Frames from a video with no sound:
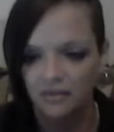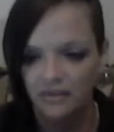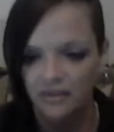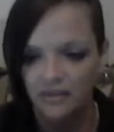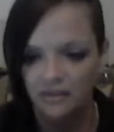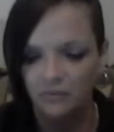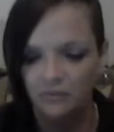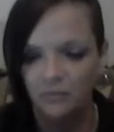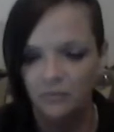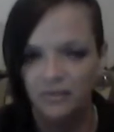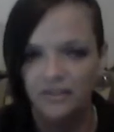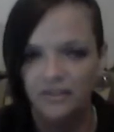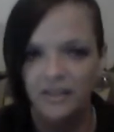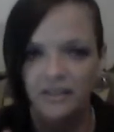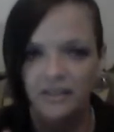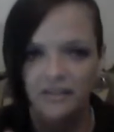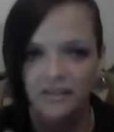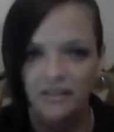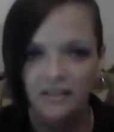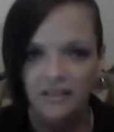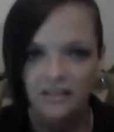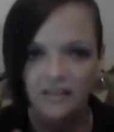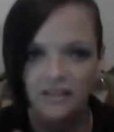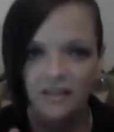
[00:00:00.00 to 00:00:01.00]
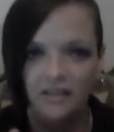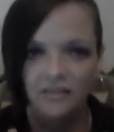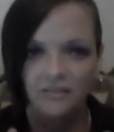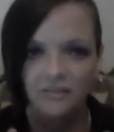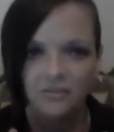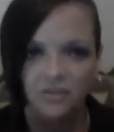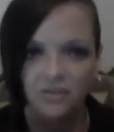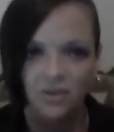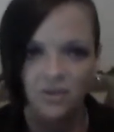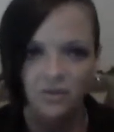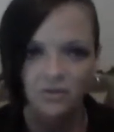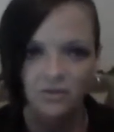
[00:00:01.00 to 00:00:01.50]
get what they need out
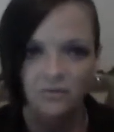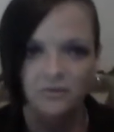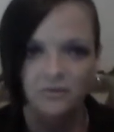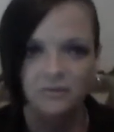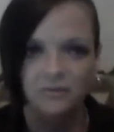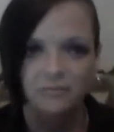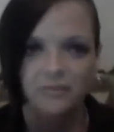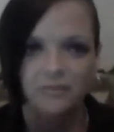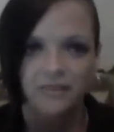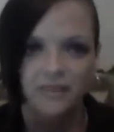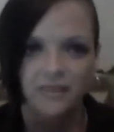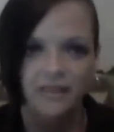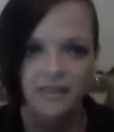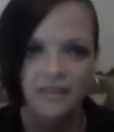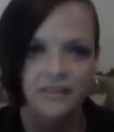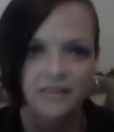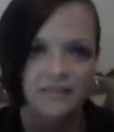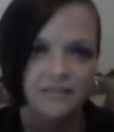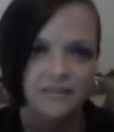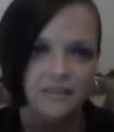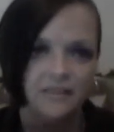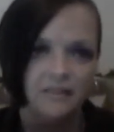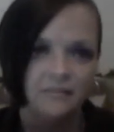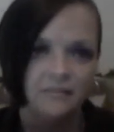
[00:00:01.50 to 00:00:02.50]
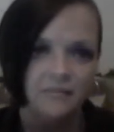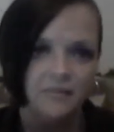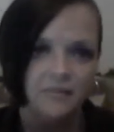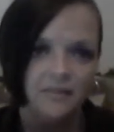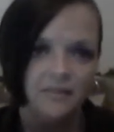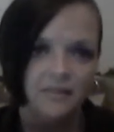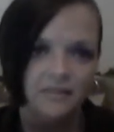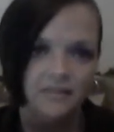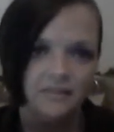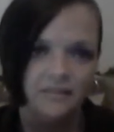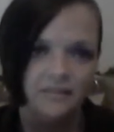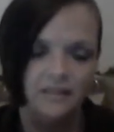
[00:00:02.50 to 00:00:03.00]
of church because of
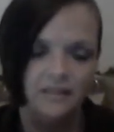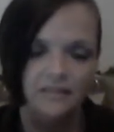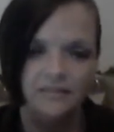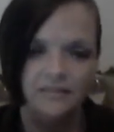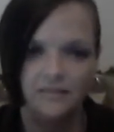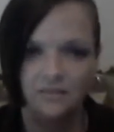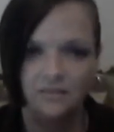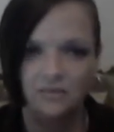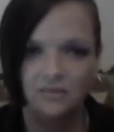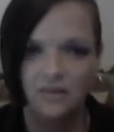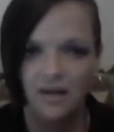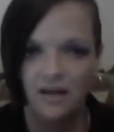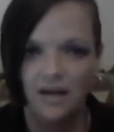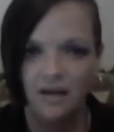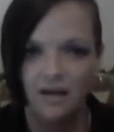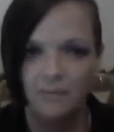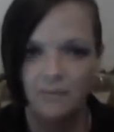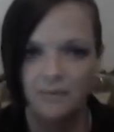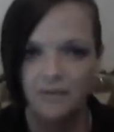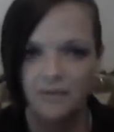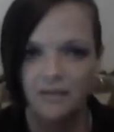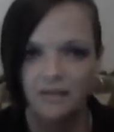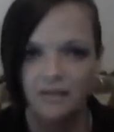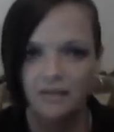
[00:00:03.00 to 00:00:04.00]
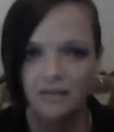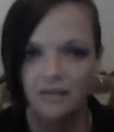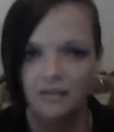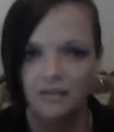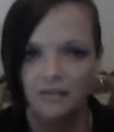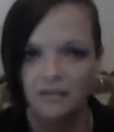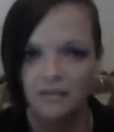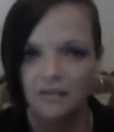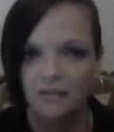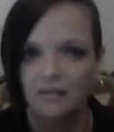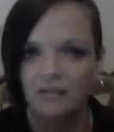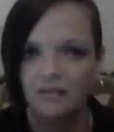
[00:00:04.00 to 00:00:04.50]
these things that are happening
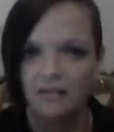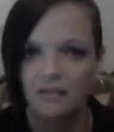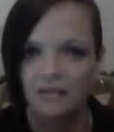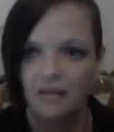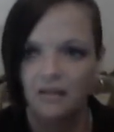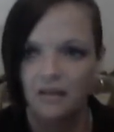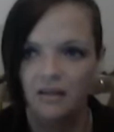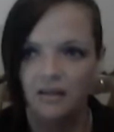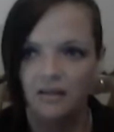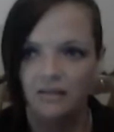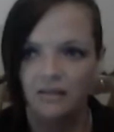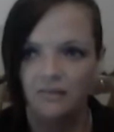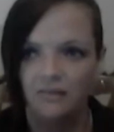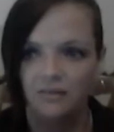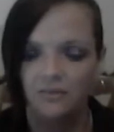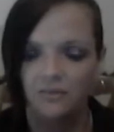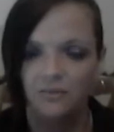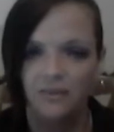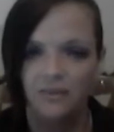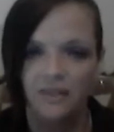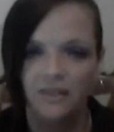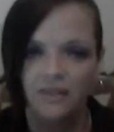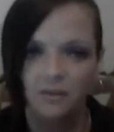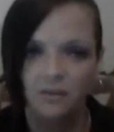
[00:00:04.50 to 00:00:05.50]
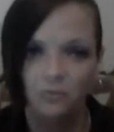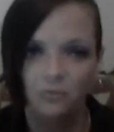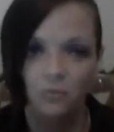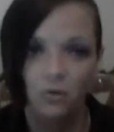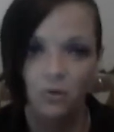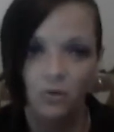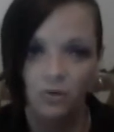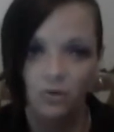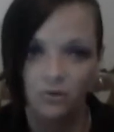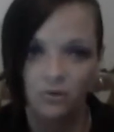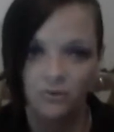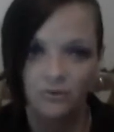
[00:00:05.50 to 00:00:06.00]
and they're getting
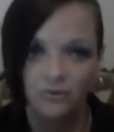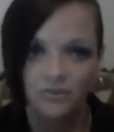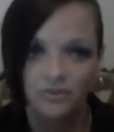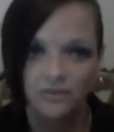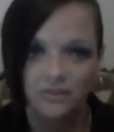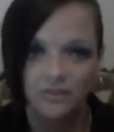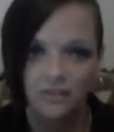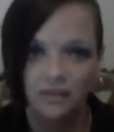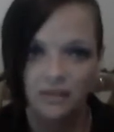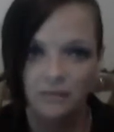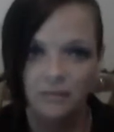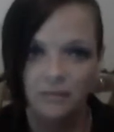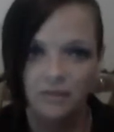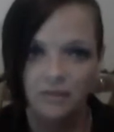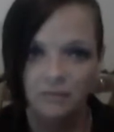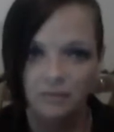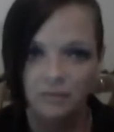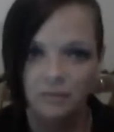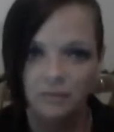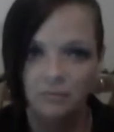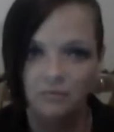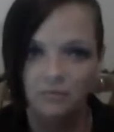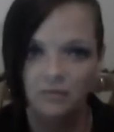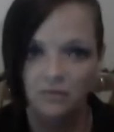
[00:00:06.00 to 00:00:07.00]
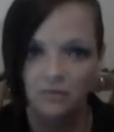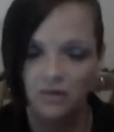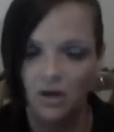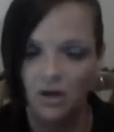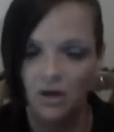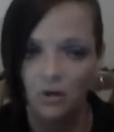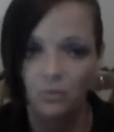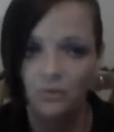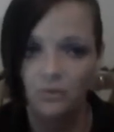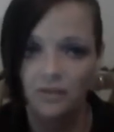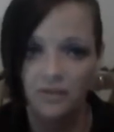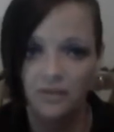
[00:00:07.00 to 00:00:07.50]
worse. I mean, people are
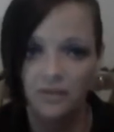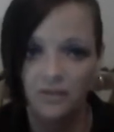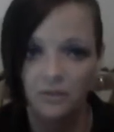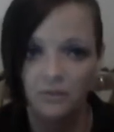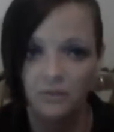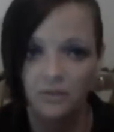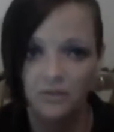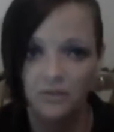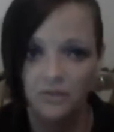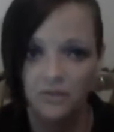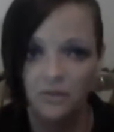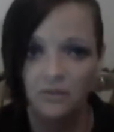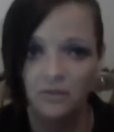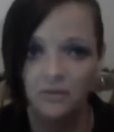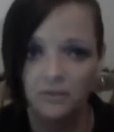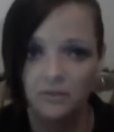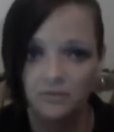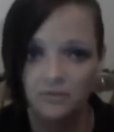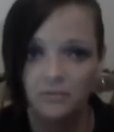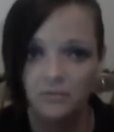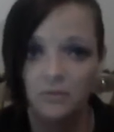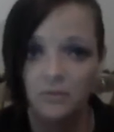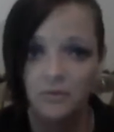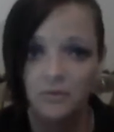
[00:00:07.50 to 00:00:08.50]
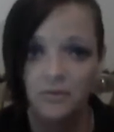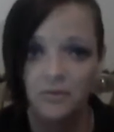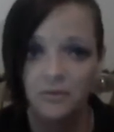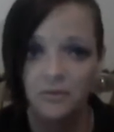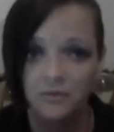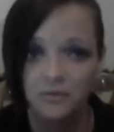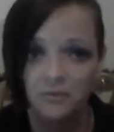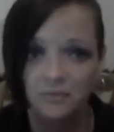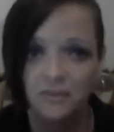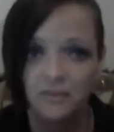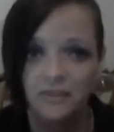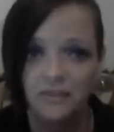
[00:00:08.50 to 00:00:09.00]
only going to church for
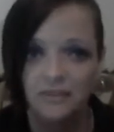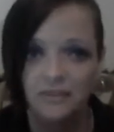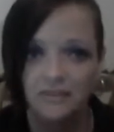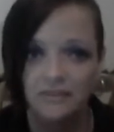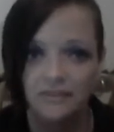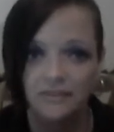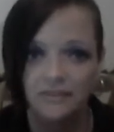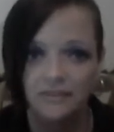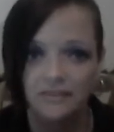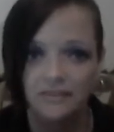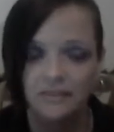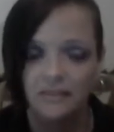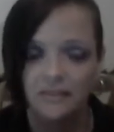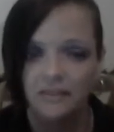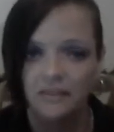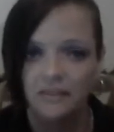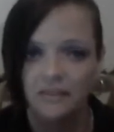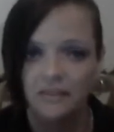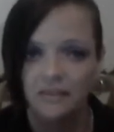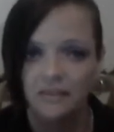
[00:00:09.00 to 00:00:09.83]
those reasons